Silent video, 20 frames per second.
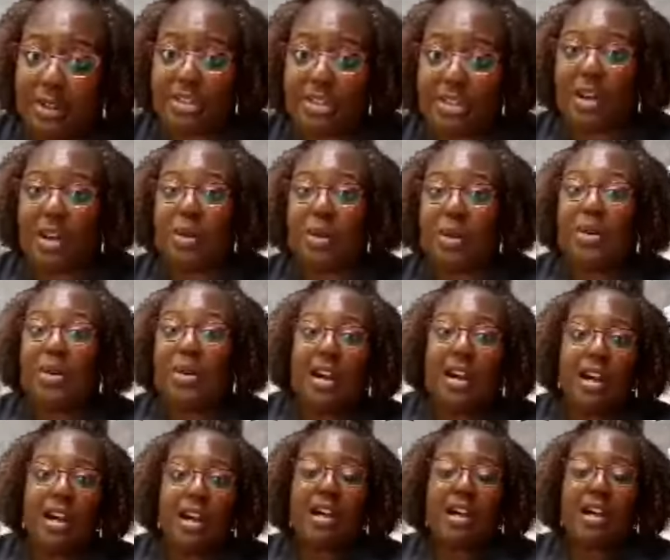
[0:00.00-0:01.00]
So
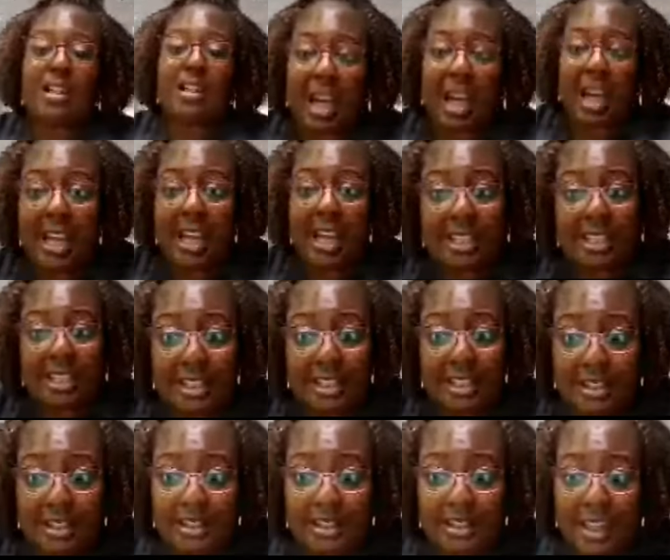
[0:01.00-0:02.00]
guys,
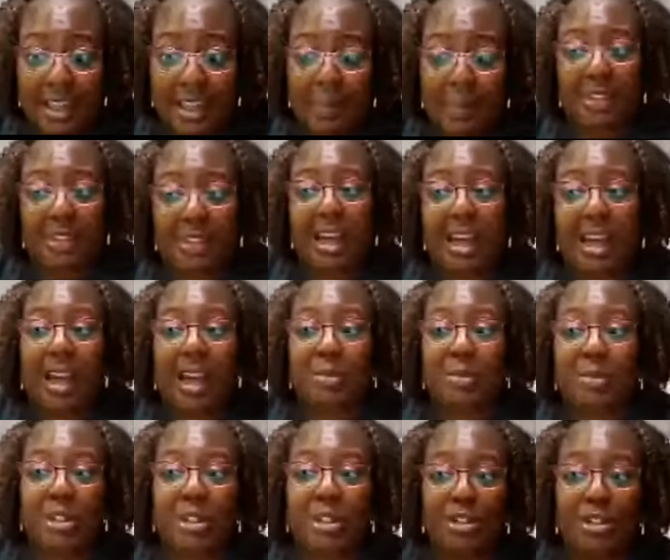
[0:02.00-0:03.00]
think about that
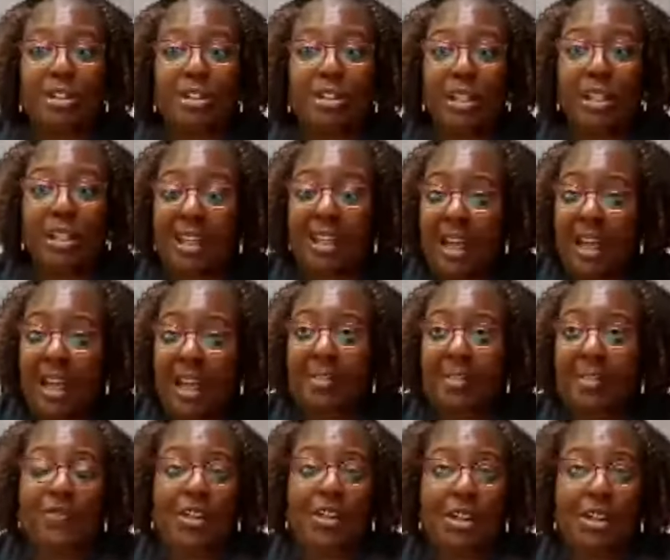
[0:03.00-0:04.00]
when you're looking at
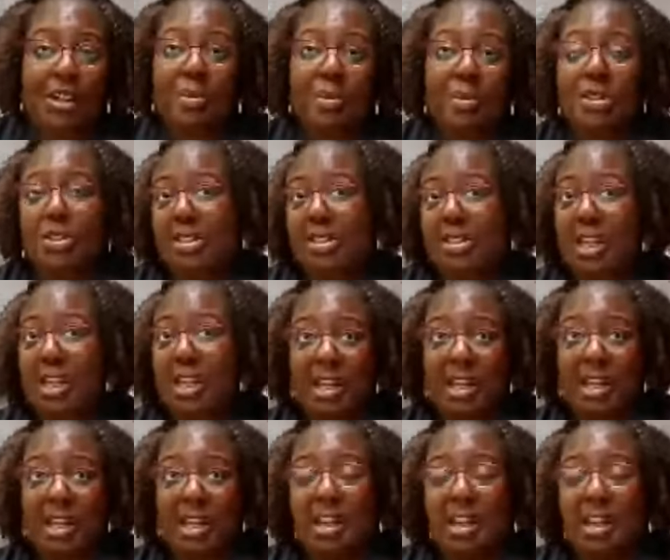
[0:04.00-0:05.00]
film and you're
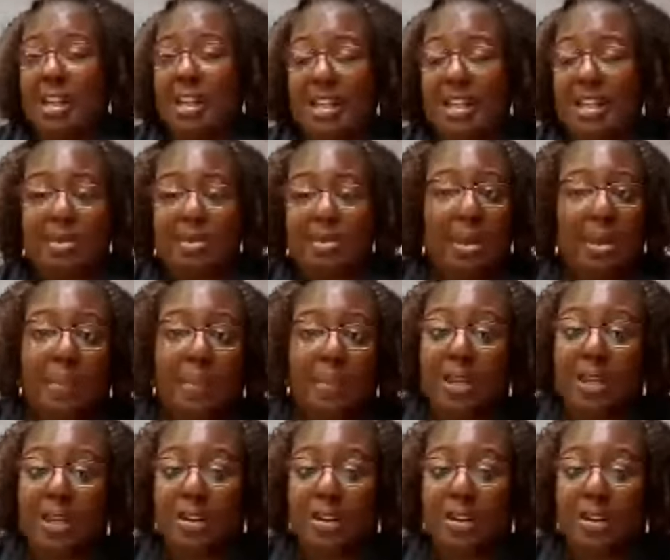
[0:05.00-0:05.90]
seeing these men up here